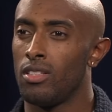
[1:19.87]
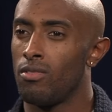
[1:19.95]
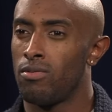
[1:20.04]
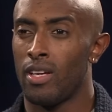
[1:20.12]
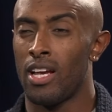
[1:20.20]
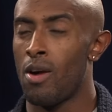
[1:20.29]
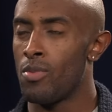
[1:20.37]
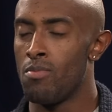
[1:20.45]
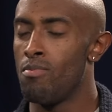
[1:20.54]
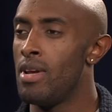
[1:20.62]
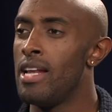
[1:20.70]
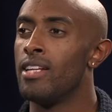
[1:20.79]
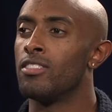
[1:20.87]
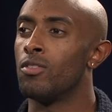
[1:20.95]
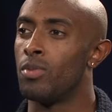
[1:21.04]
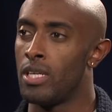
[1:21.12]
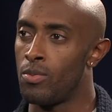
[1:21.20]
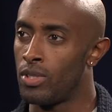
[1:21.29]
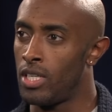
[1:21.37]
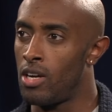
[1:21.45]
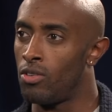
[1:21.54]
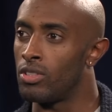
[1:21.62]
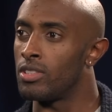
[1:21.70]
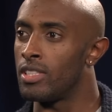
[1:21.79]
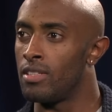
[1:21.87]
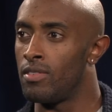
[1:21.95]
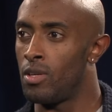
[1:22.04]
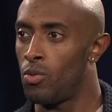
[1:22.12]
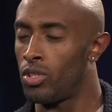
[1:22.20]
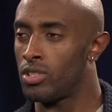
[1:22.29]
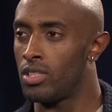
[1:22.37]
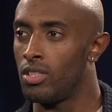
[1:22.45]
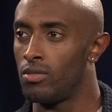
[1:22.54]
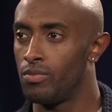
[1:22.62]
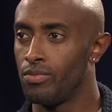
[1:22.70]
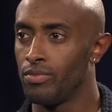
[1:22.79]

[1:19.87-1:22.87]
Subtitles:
Think how many millions of people there are on TV watching you.